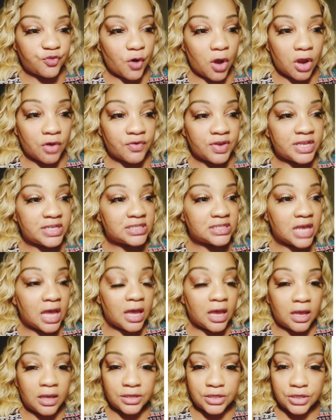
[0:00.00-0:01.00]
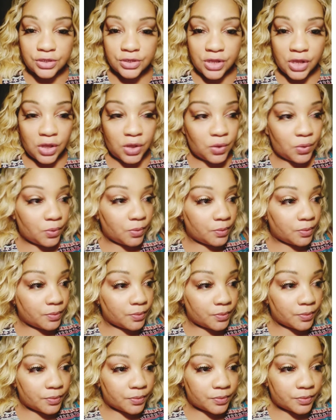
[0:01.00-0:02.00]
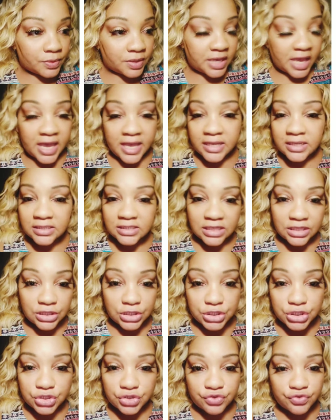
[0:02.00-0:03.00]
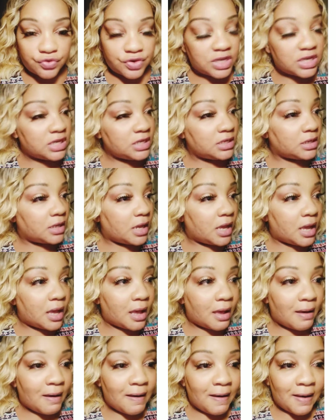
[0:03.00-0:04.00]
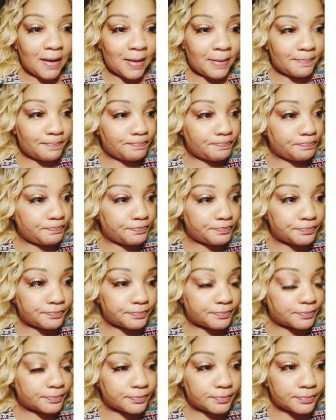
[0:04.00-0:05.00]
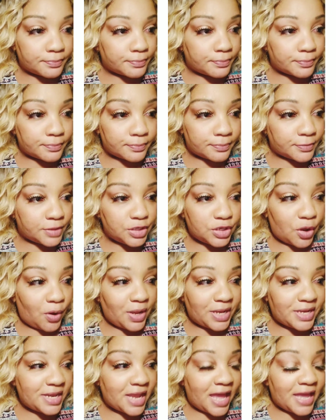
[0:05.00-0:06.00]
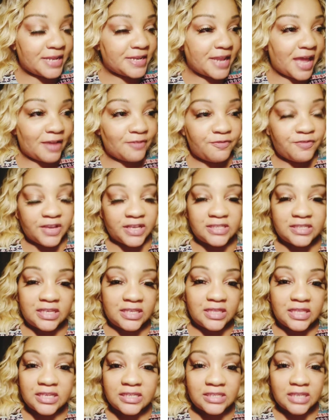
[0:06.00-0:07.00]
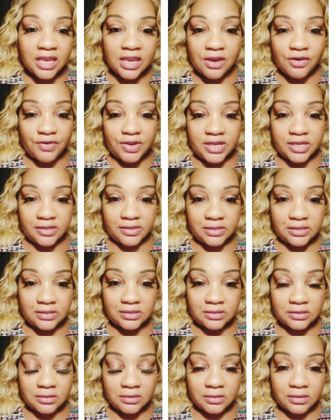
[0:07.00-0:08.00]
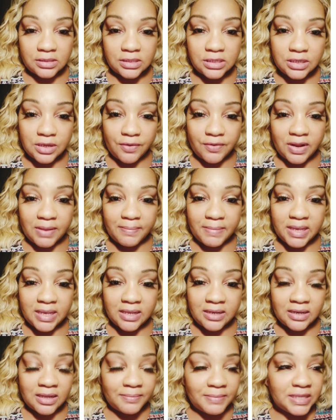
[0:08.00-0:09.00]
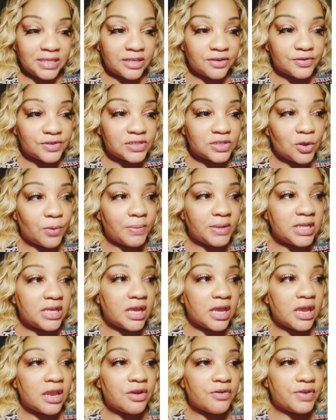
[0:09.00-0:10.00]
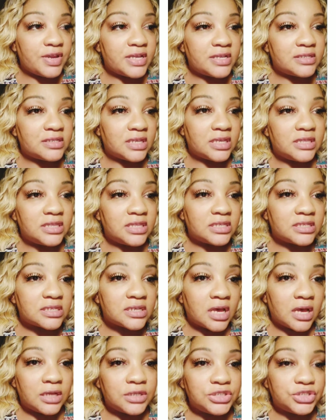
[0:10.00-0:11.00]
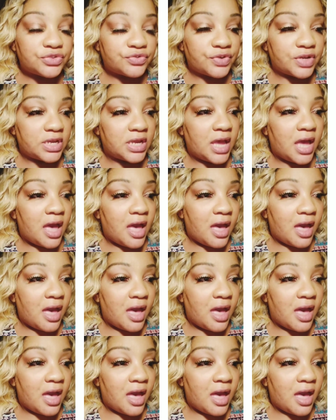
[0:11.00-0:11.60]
far as, you know, gangs in the street, um, you know, and, and not fixing these areas. You know what I mean? I mean, there's so many areas in this country